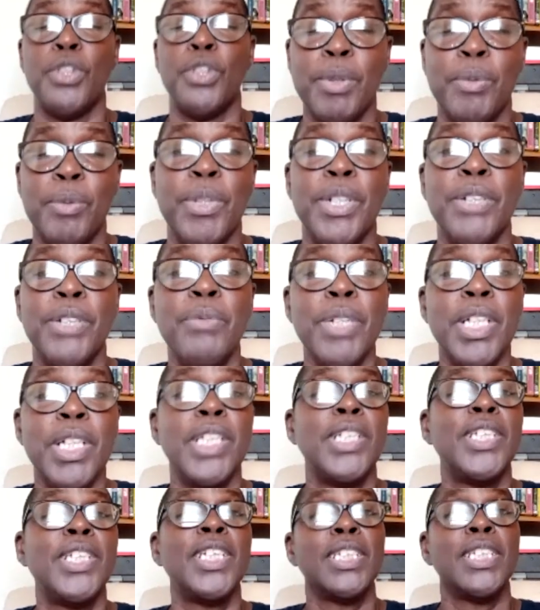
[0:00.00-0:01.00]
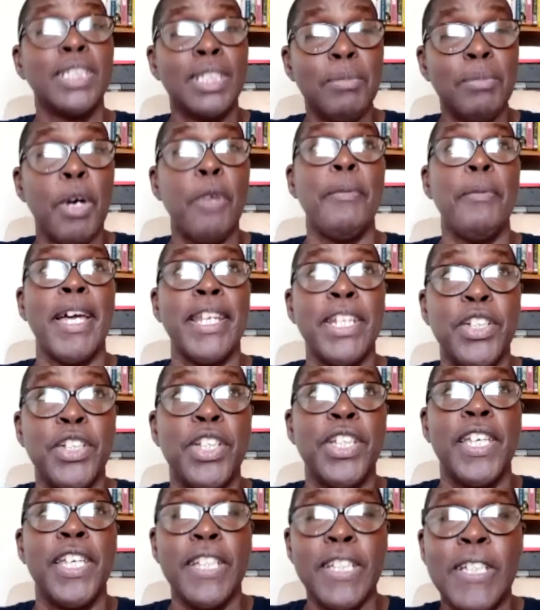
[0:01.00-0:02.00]
but we're just about
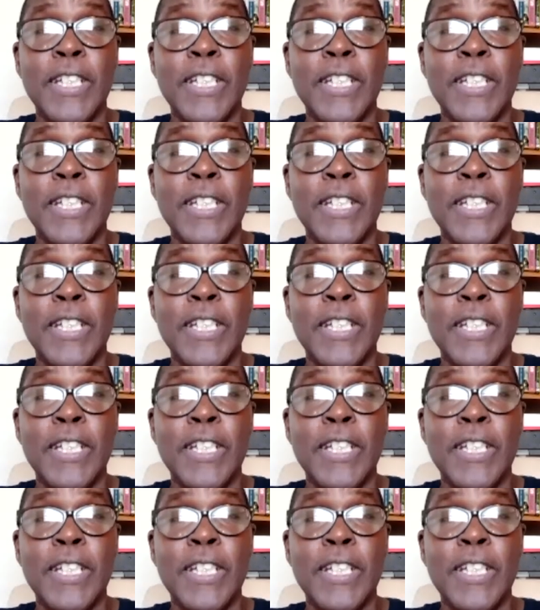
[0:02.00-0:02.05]
managing it.